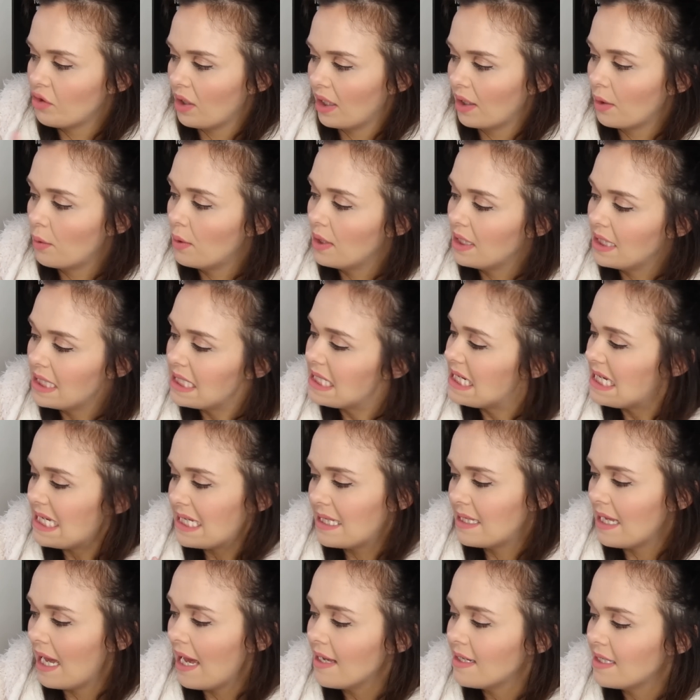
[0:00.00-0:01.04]
tranquility
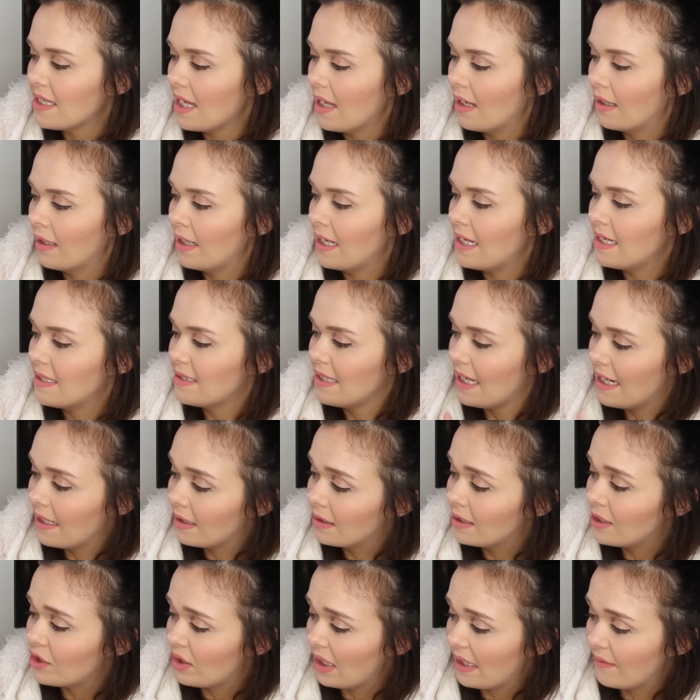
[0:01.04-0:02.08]
set, and it's
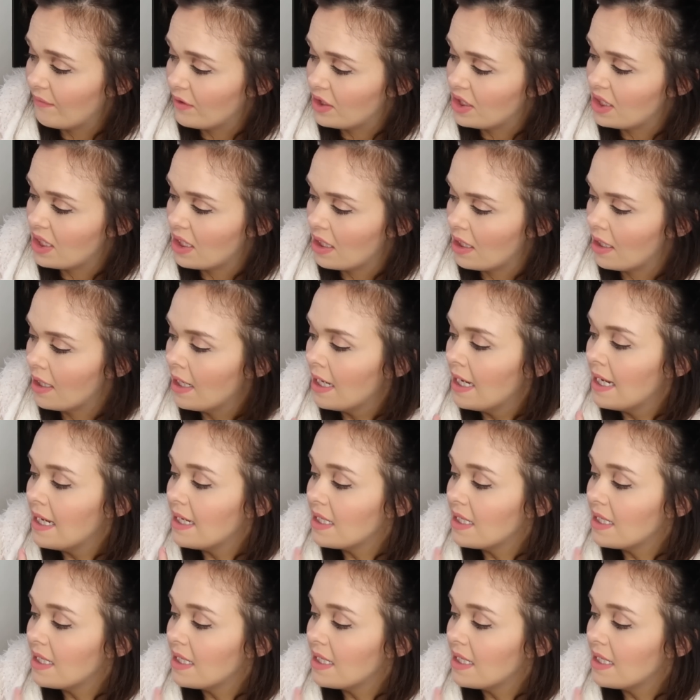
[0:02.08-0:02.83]
English lavender,